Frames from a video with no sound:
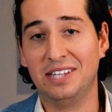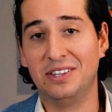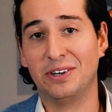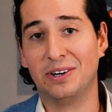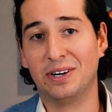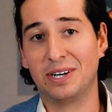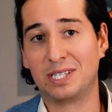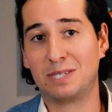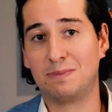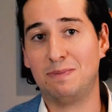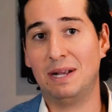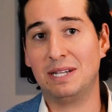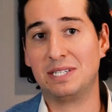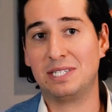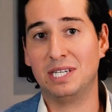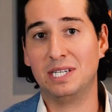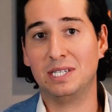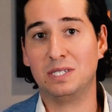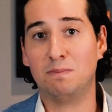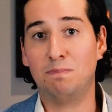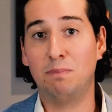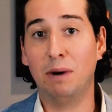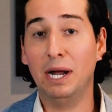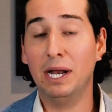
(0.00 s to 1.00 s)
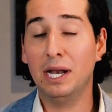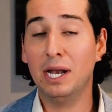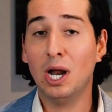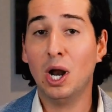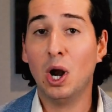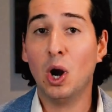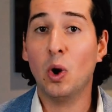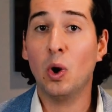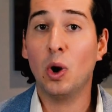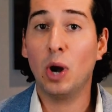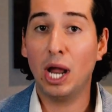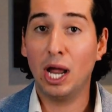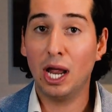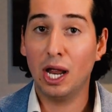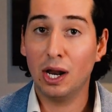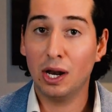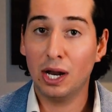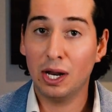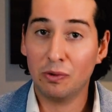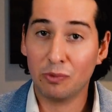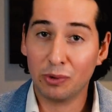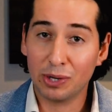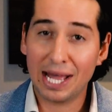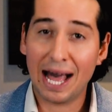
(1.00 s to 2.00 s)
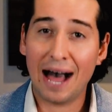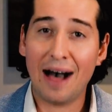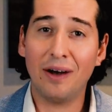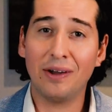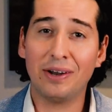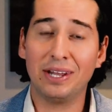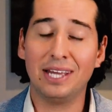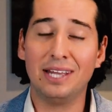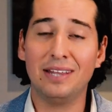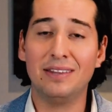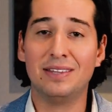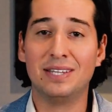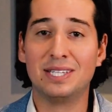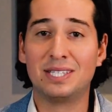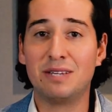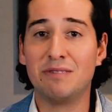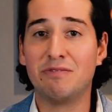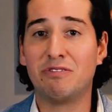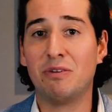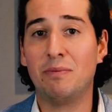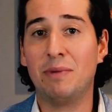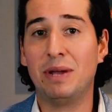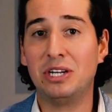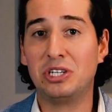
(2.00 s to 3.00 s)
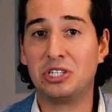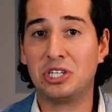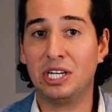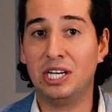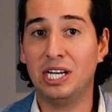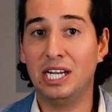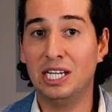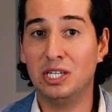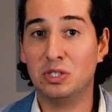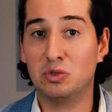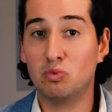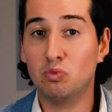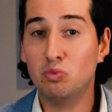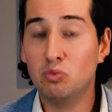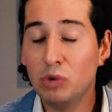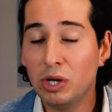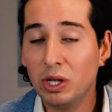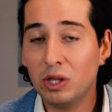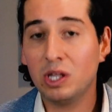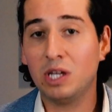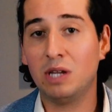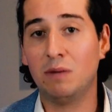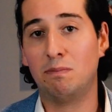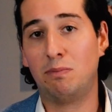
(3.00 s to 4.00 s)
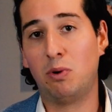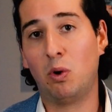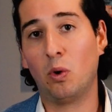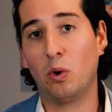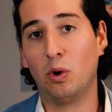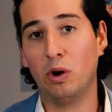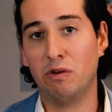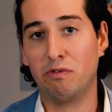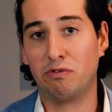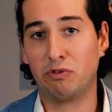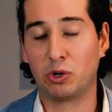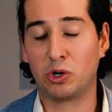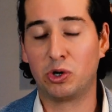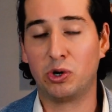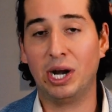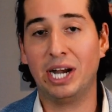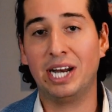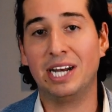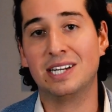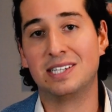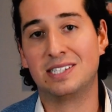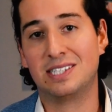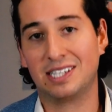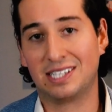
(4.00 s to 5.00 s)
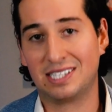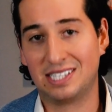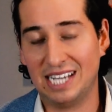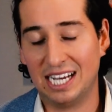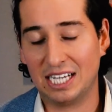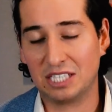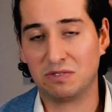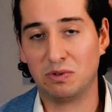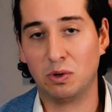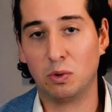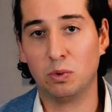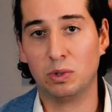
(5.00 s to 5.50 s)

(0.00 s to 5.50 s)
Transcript: their expenses, but in reality, this information is really important for creating a successful